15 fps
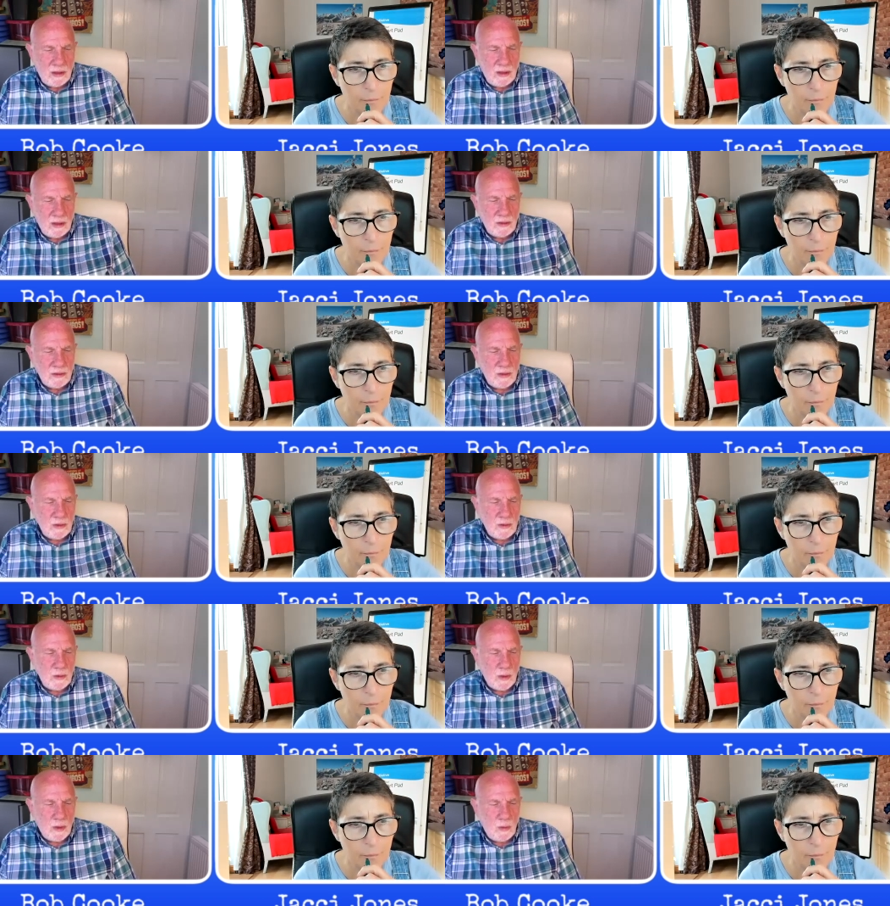Speaker 1: as soon as
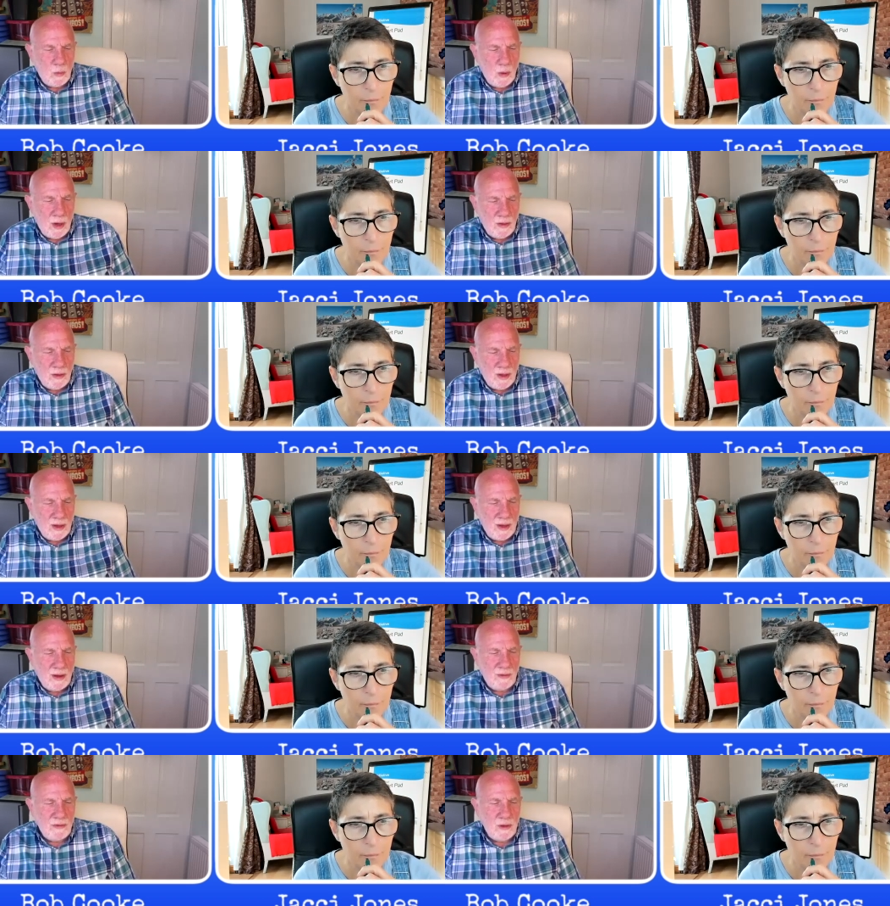you're going to wear that,
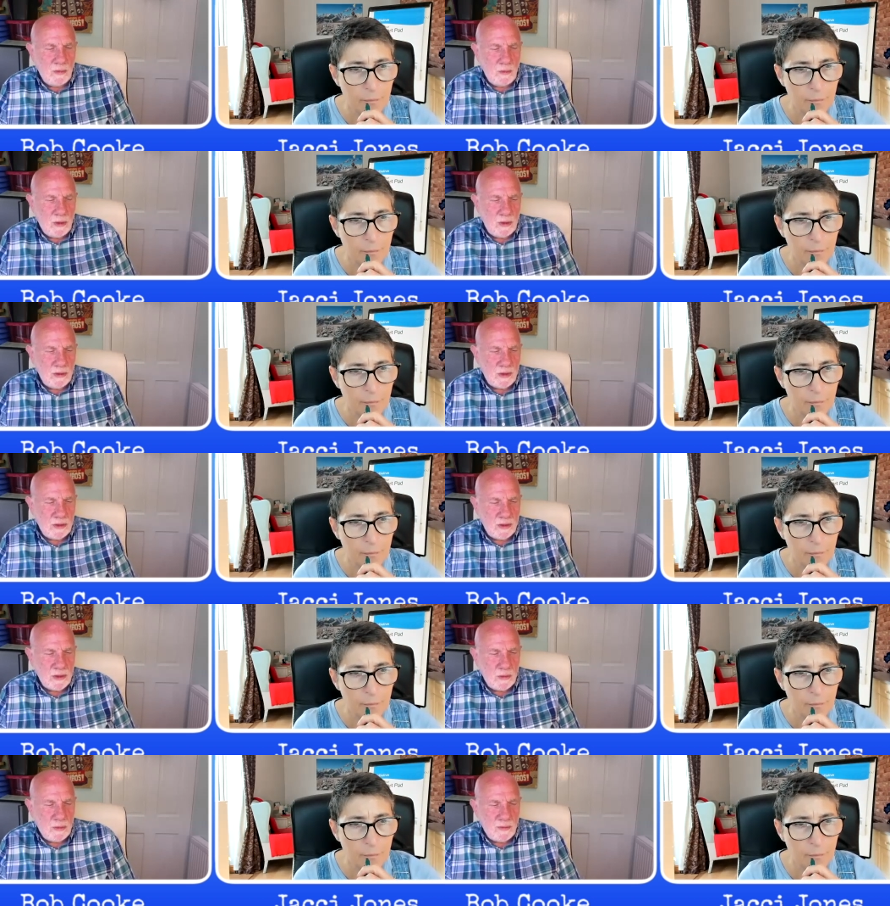have an emergency
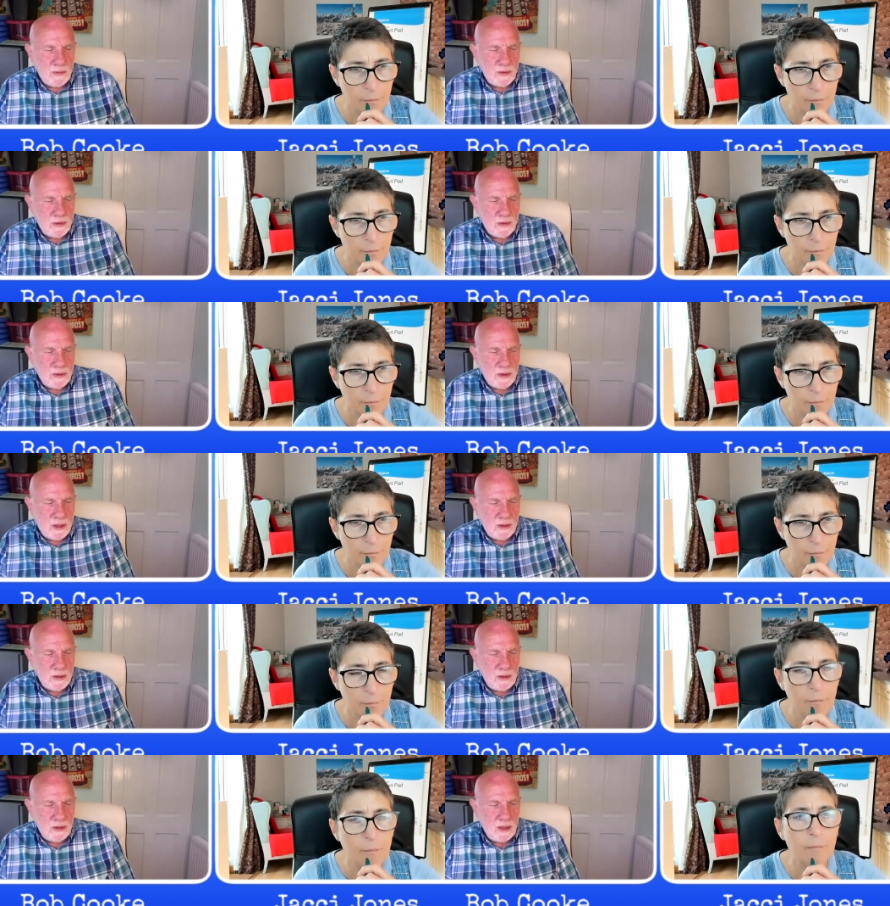supervision
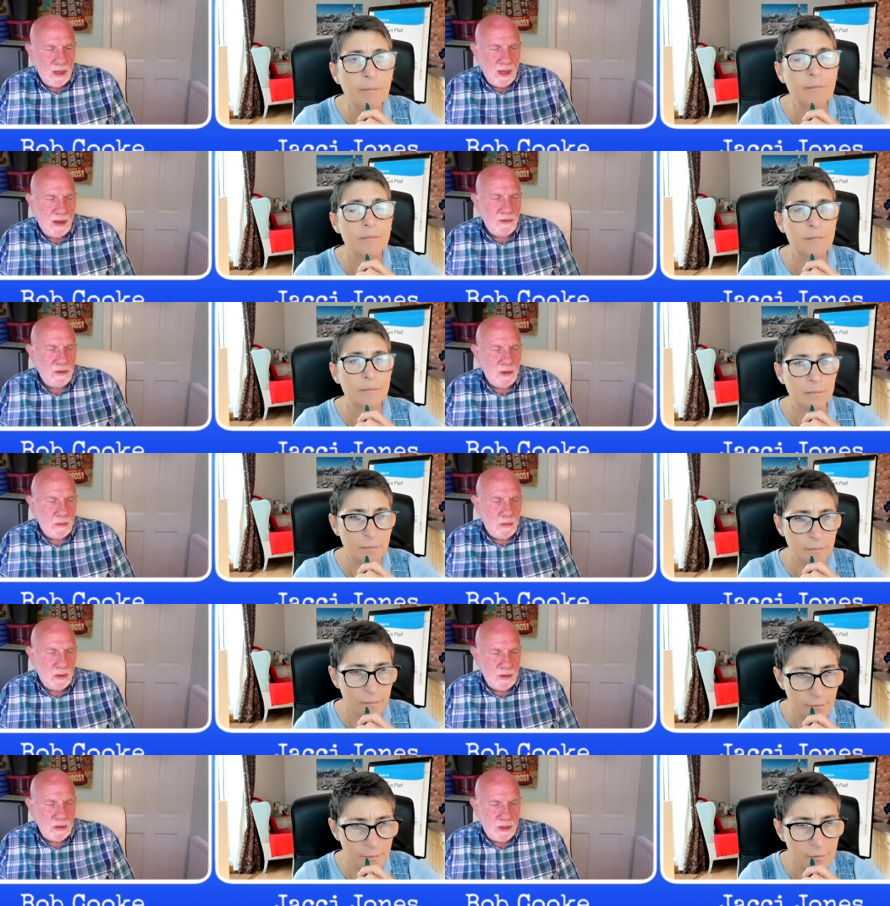session, have an
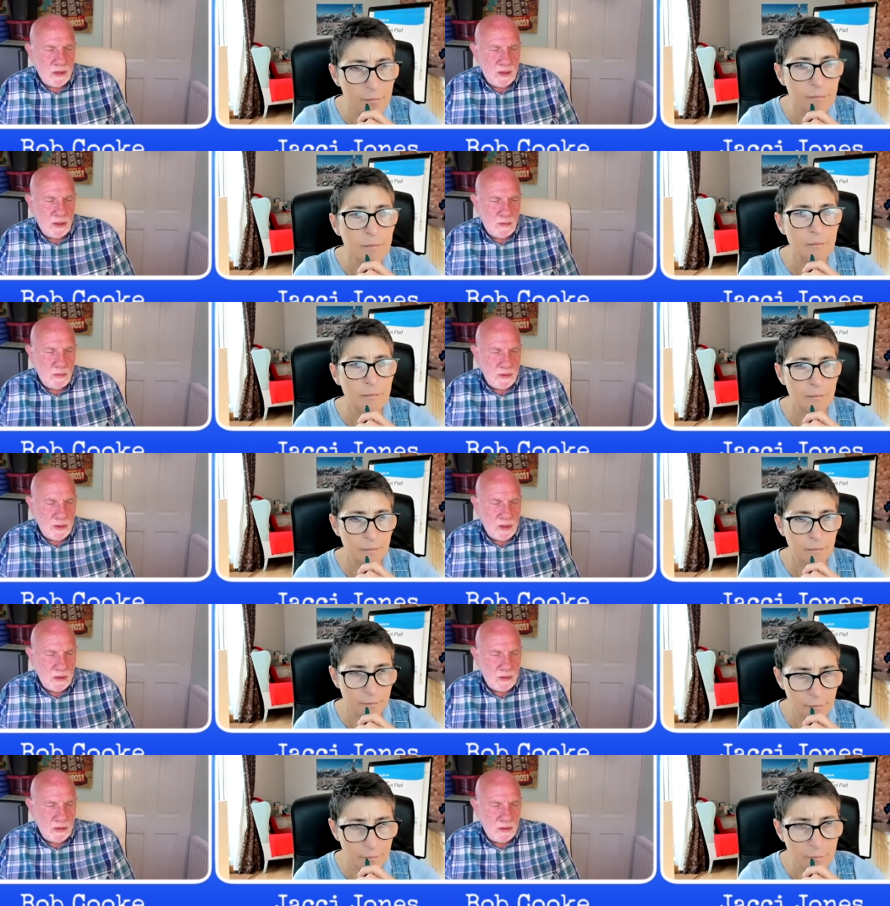emergency therapy
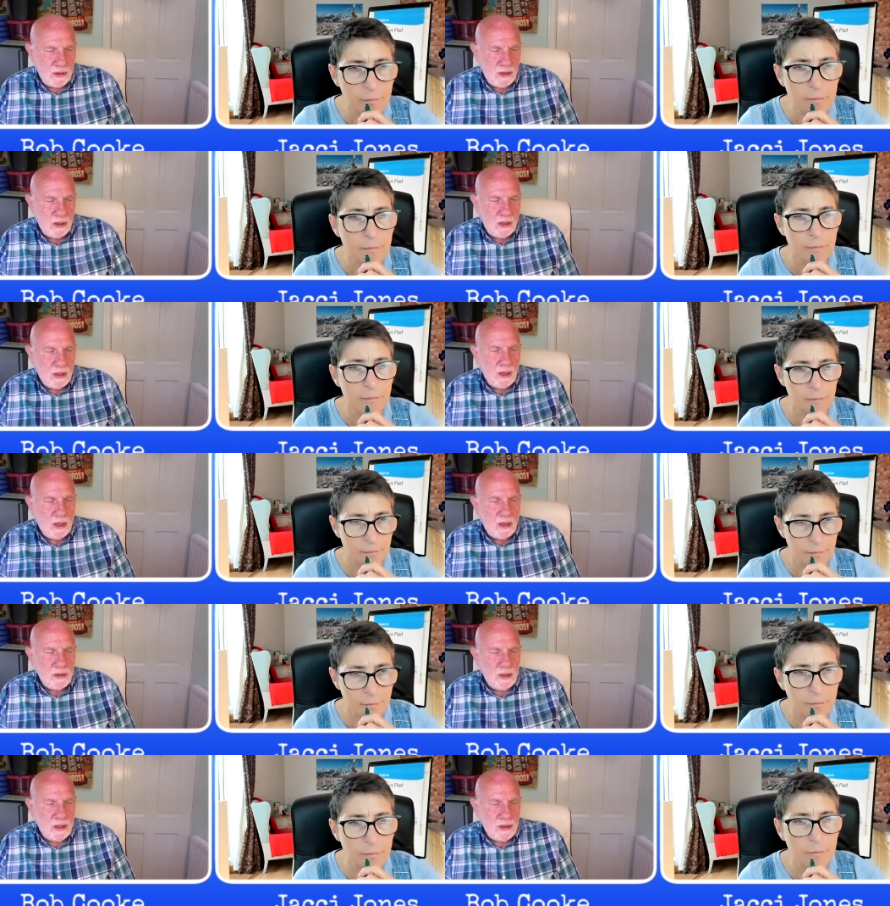session,
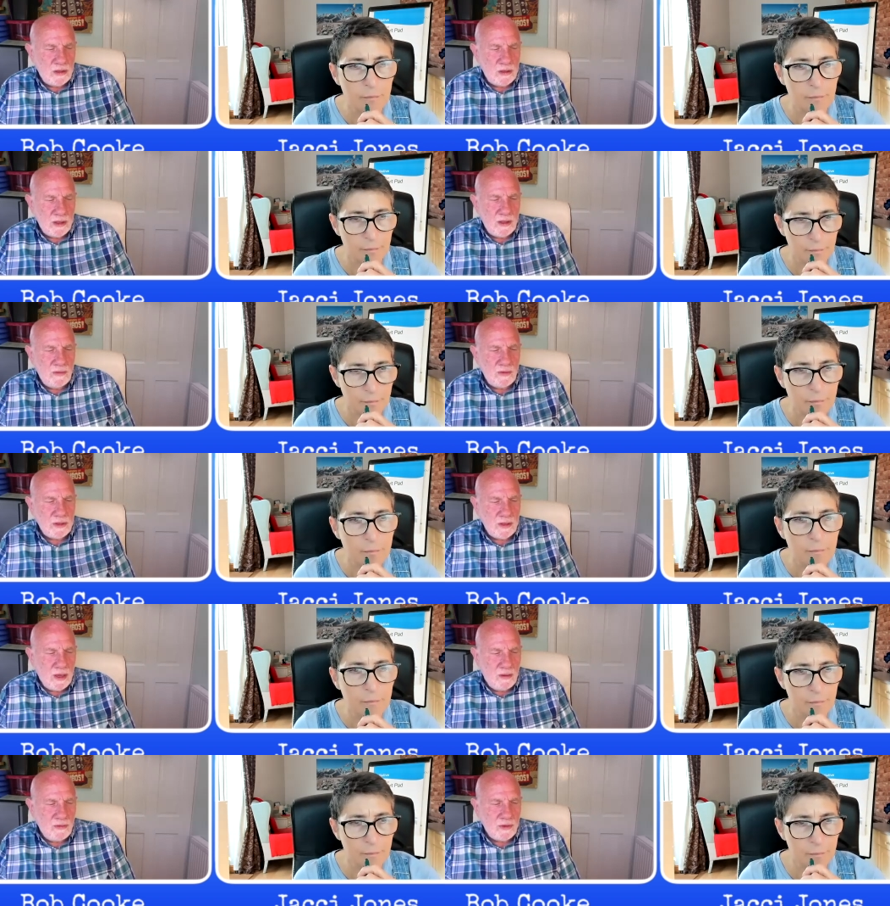just to give
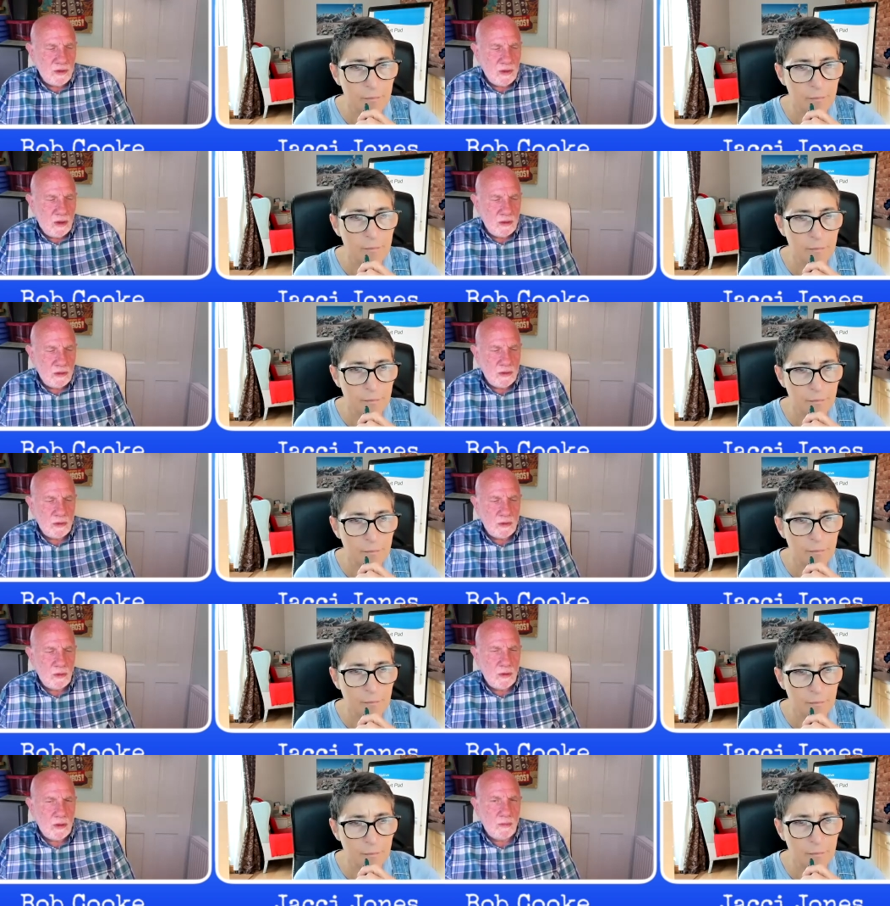yourself a chance to
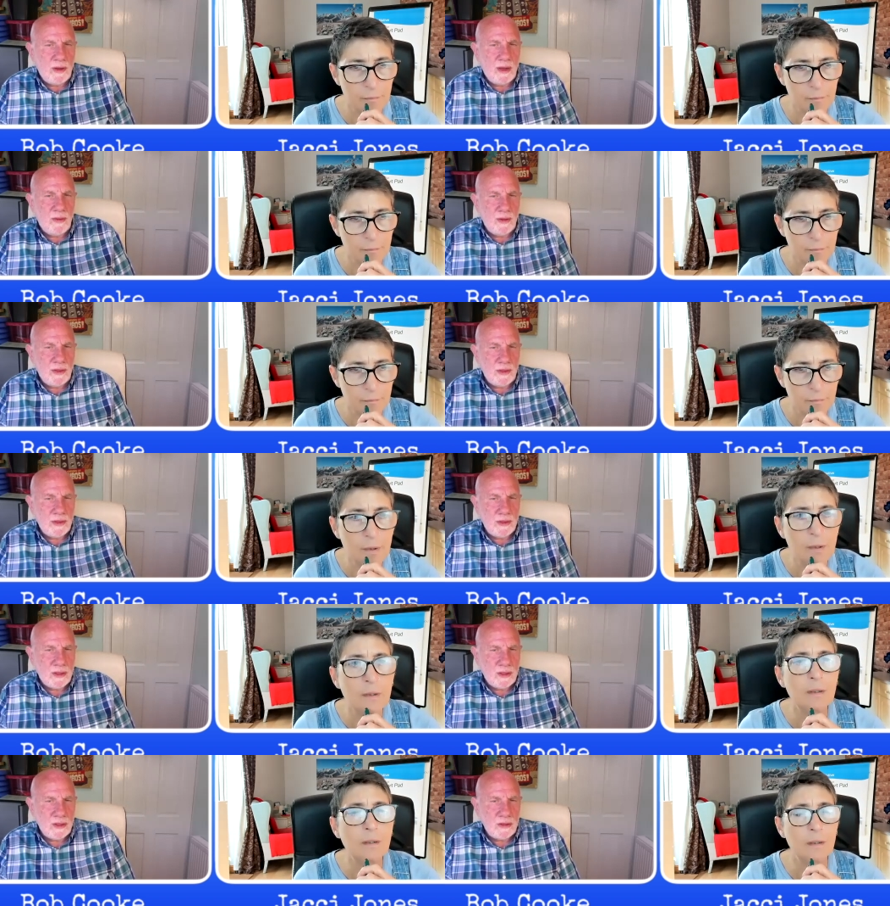talk about these
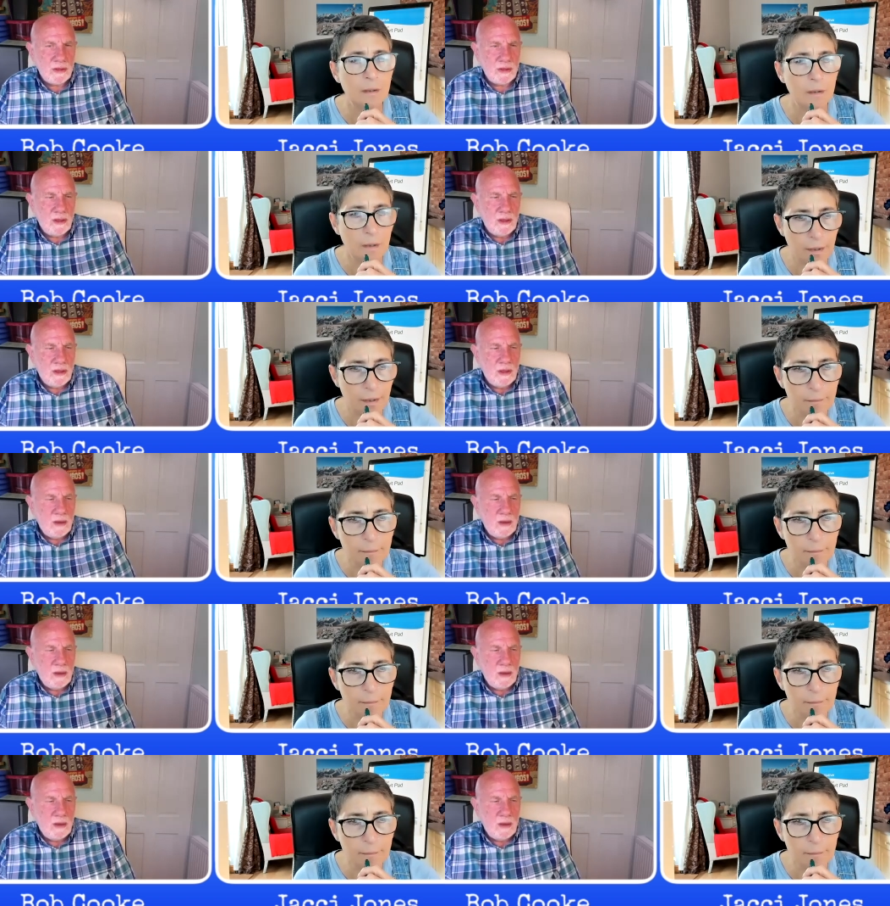things. Yeah.